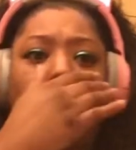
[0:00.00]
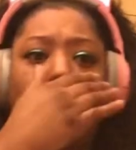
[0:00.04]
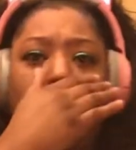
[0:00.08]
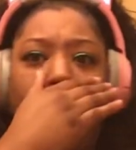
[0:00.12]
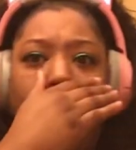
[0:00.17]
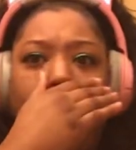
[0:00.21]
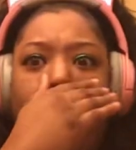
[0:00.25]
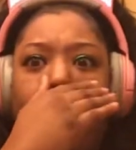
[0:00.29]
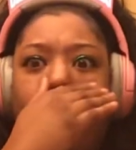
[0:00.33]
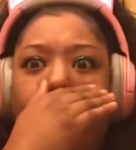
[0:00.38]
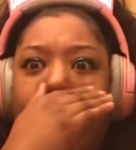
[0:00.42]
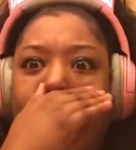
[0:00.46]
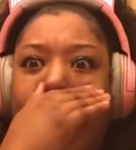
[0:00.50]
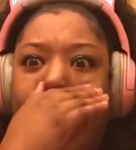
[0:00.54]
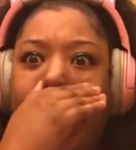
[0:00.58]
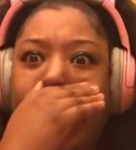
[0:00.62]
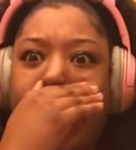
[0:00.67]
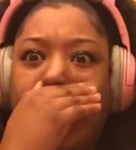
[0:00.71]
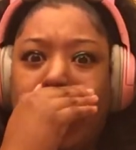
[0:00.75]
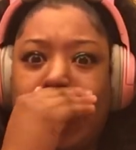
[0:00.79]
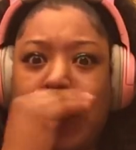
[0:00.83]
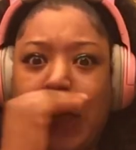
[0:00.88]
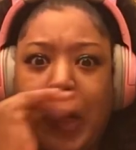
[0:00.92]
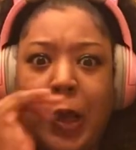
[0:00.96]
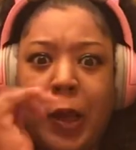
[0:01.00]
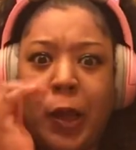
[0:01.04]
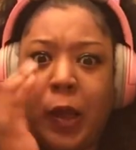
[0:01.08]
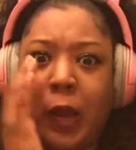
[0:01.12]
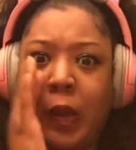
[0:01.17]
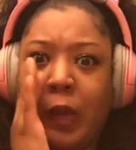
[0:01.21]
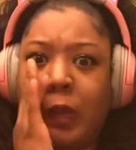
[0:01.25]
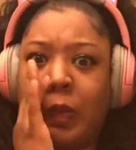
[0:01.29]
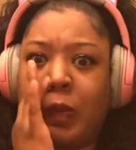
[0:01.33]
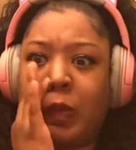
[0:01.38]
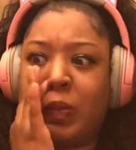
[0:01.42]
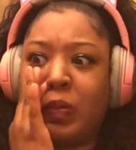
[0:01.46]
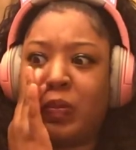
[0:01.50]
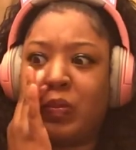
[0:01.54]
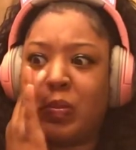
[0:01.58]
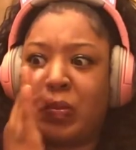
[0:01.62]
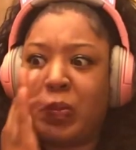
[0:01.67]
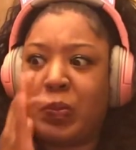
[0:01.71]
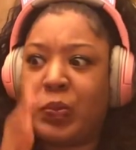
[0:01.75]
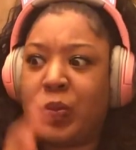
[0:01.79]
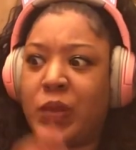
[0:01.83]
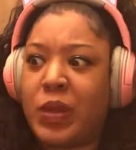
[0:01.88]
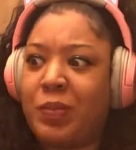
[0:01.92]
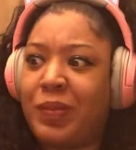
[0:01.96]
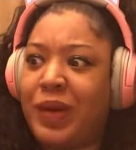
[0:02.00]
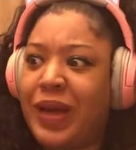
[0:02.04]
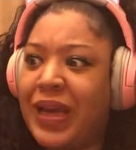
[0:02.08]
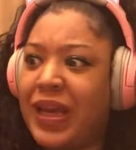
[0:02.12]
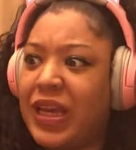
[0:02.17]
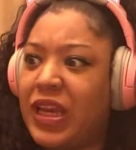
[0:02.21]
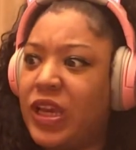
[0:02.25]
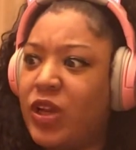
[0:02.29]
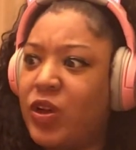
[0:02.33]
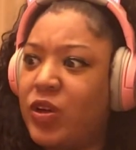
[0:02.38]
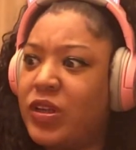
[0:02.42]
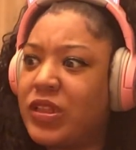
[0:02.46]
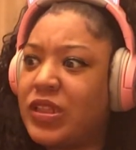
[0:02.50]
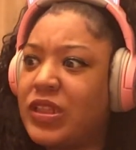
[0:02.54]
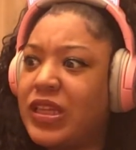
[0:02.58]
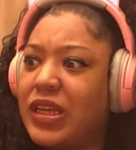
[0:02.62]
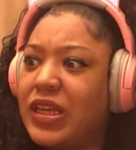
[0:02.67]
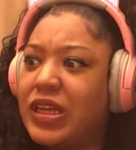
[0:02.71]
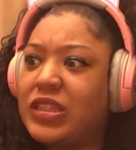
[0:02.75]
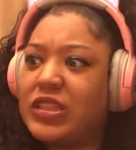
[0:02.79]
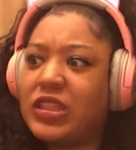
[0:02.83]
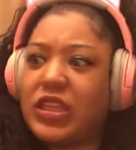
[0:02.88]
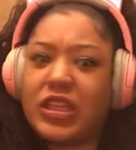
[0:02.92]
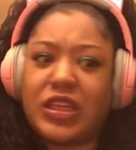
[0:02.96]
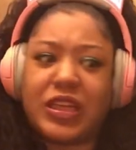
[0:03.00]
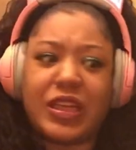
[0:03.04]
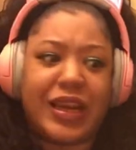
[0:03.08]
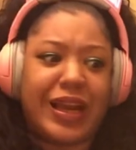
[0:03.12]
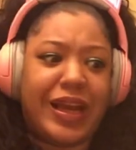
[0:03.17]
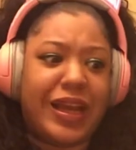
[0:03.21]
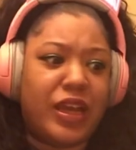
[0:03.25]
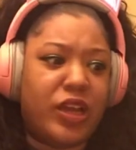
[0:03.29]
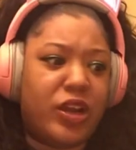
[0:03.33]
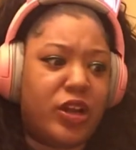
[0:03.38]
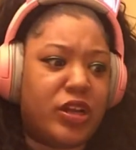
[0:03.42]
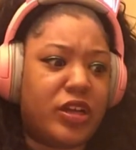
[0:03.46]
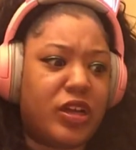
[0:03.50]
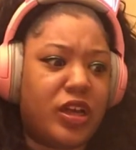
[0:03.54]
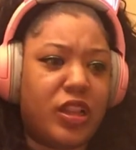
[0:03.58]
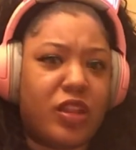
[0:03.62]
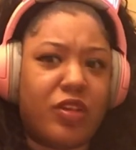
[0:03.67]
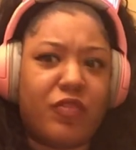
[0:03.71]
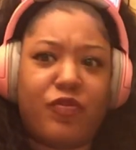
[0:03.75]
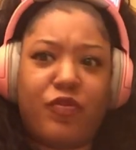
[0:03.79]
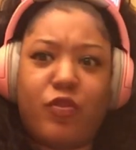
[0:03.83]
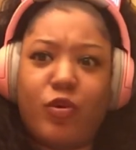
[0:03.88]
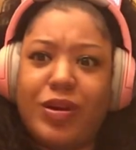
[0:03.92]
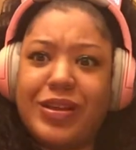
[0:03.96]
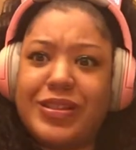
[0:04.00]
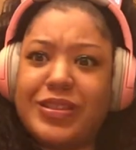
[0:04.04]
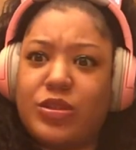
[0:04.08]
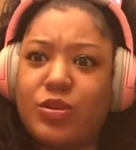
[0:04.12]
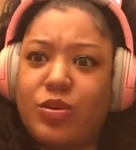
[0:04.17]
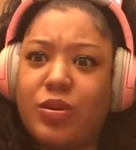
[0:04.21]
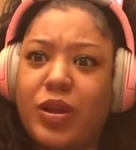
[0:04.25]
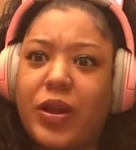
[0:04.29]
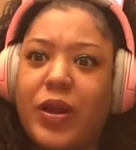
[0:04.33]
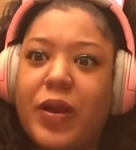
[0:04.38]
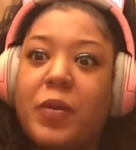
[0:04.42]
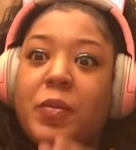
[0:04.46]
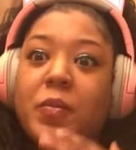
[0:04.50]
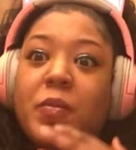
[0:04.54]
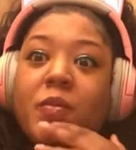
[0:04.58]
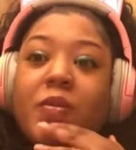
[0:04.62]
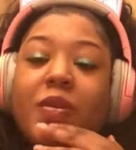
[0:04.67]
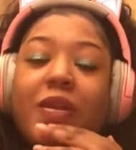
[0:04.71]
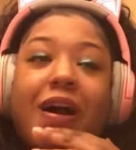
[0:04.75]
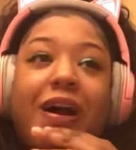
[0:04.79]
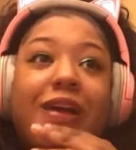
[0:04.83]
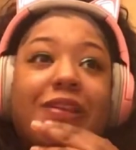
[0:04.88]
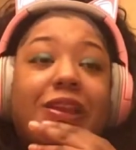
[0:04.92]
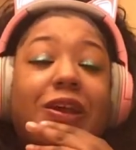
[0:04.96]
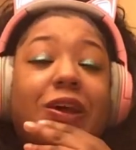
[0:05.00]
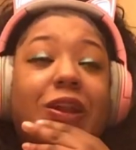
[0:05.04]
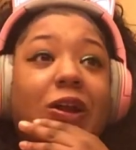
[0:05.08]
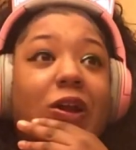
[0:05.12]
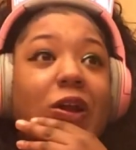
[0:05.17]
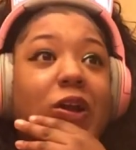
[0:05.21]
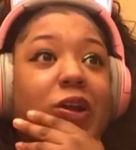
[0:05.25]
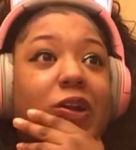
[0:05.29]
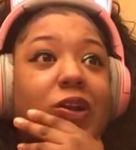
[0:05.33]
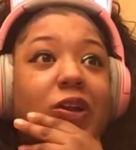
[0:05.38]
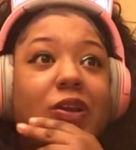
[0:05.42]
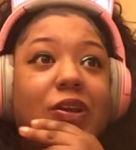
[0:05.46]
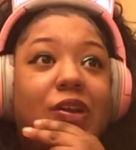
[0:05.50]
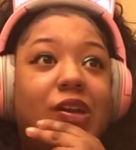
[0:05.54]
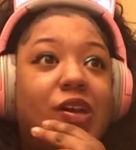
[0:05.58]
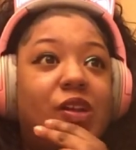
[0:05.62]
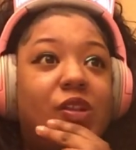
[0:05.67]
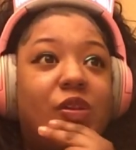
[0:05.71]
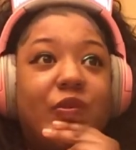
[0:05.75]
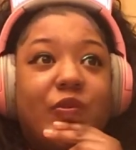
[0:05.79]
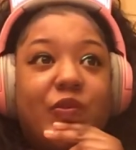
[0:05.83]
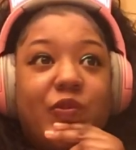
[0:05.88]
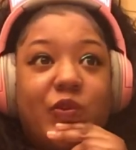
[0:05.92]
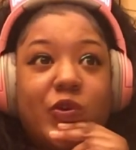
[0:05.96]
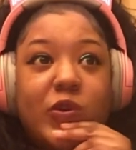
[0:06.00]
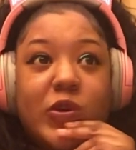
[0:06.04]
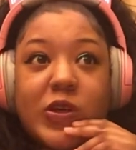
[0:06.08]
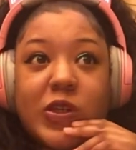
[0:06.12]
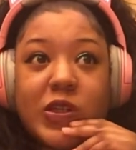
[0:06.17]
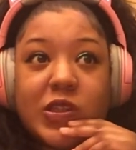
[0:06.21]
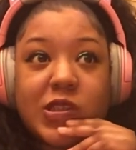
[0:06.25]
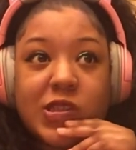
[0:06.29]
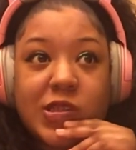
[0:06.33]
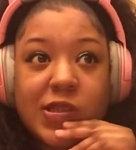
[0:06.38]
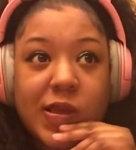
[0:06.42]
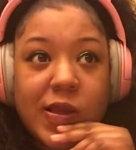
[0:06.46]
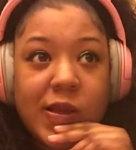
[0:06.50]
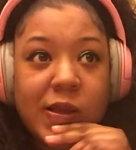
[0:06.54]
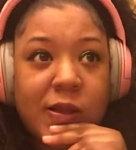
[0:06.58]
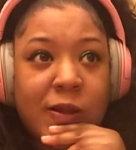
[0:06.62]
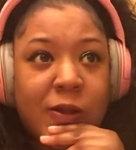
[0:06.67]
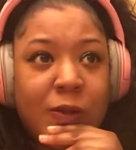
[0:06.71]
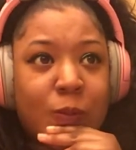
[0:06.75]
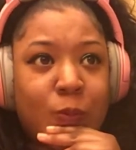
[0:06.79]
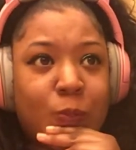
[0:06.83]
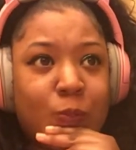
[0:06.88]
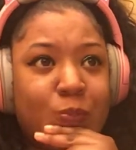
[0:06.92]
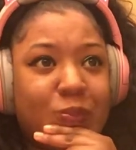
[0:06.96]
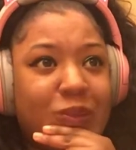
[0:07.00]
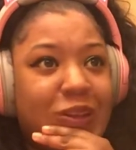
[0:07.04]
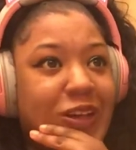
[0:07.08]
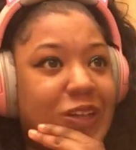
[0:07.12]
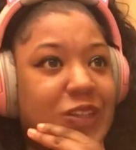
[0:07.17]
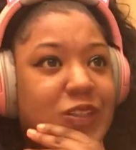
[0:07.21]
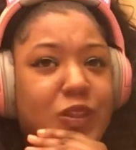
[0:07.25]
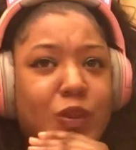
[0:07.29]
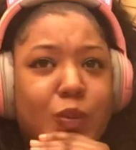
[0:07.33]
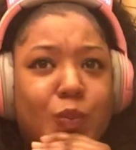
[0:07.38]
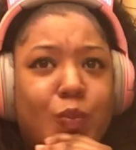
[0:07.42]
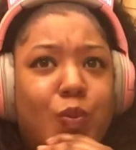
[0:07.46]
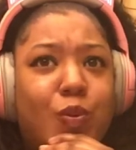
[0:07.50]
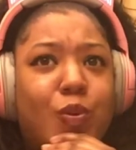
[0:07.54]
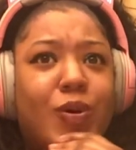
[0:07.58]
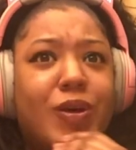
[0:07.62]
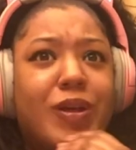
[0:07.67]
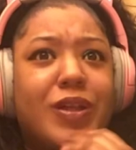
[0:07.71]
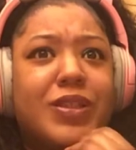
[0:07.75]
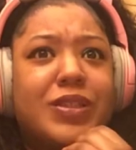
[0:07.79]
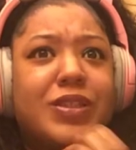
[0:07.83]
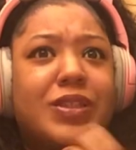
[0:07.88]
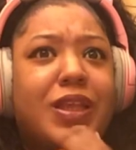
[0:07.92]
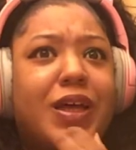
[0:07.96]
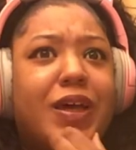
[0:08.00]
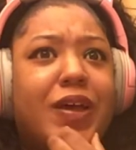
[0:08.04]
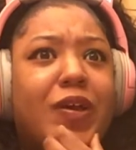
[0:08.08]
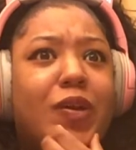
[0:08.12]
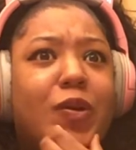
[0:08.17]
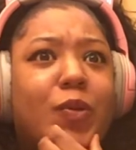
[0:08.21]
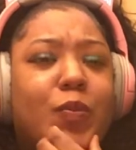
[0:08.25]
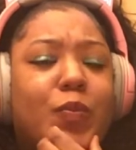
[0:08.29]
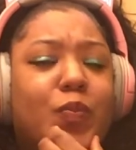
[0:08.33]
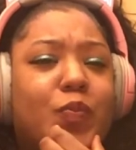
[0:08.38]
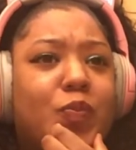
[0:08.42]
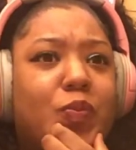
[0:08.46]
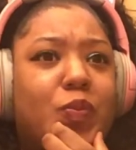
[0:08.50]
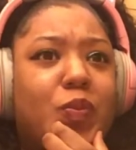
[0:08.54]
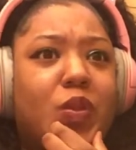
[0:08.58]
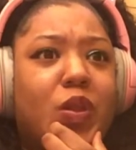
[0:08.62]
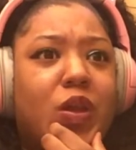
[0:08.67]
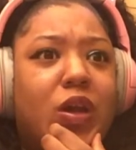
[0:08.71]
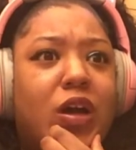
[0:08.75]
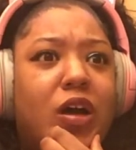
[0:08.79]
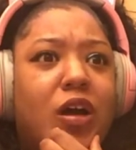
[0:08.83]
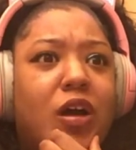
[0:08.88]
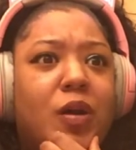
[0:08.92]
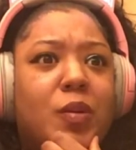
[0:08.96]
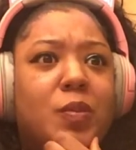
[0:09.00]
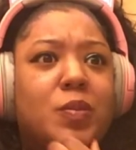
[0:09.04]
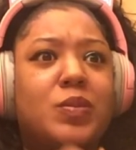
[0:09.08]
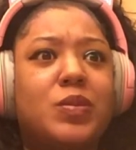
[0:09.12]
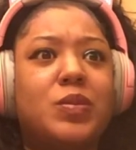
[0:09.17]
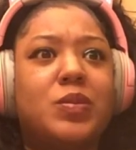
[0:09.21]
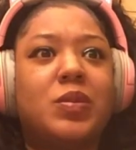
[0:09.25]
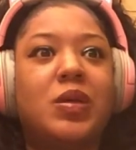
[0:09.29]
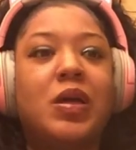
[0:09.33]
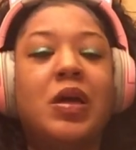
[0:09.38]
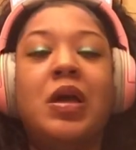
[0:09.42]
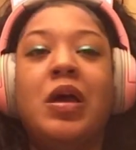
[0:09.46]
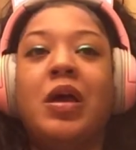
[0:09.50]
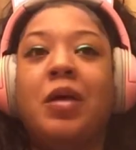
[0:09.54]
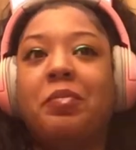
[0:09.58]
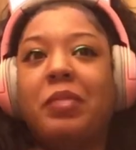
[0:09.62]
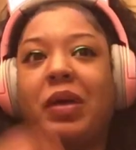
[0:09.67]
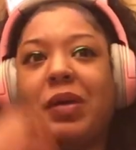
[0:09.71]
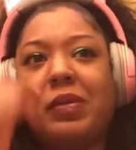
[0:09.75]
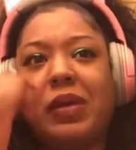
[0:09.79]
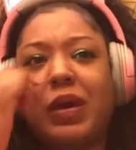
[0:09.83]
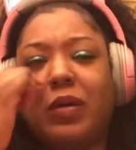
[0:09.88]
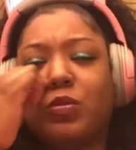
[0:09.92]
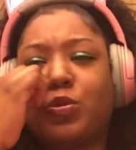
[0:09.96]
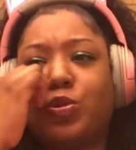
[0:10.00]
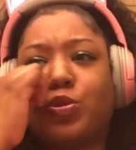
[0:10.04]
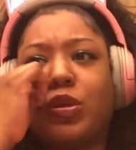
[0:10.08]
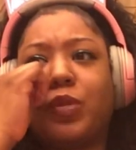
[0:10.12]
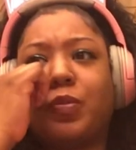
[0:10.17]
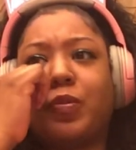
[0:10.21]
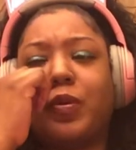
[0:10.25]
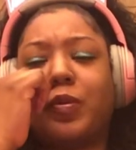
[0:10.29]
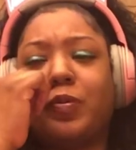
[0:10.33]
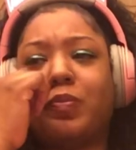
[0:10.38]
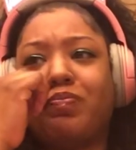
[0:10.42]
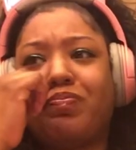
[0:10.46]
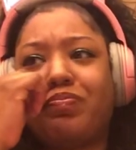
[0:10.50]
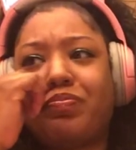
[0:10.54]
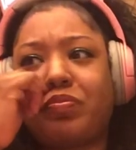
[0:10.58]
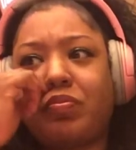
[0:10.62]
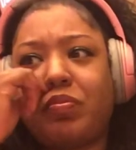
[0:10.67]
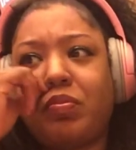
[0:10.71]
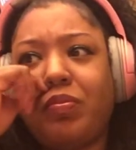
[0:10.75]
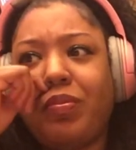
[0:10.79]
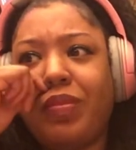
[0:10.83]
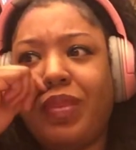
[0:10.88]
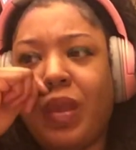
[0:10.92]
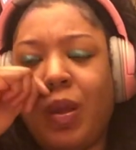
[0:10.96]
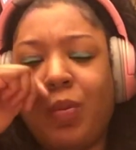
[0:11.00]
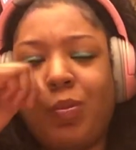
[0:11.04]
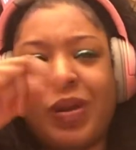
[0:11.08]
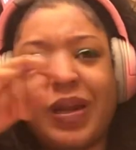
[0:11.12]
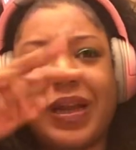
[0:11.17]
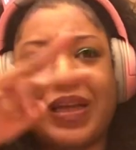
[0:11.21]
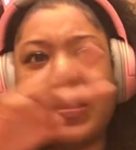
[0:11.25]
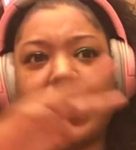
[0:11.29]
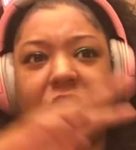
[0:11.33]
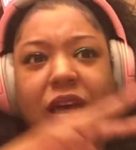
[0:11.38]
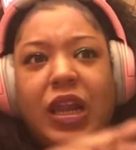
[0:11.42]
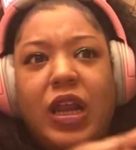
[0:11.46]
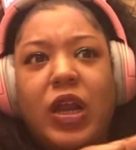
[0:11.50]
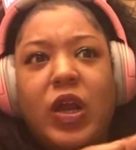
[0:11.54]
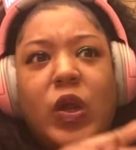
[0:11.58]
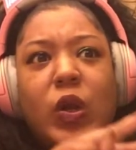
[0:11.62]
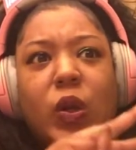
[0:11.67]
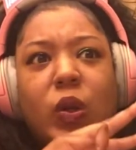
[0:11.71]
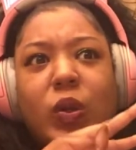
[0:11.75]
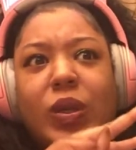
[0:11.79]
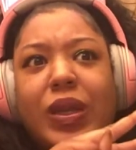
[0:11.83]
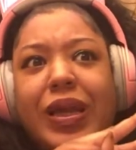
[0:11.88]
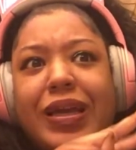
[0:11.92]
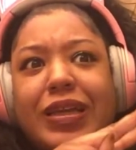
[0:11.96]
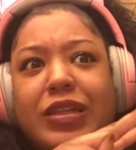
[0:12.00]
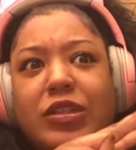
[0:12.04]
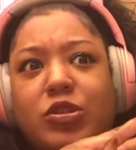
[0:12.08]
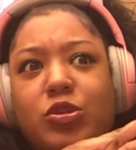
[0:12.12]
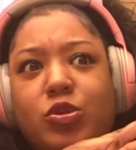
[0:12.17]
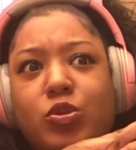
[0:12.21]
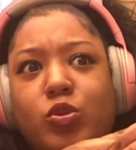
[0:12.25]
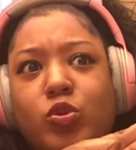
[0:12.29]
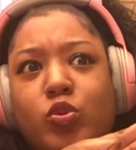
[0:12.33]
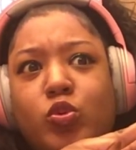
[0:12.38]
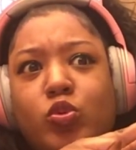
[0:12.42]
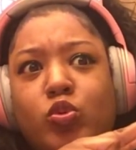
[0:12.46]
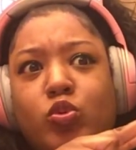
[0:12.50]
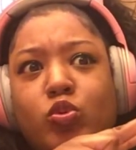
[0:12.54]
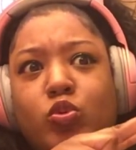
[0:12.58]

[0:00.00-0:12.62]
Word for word: Am I um am I hearing things? Or did I hear another voice on there? I thought I heard another voice um at some points, like um maybe I'm tripping, but I thought I heard like two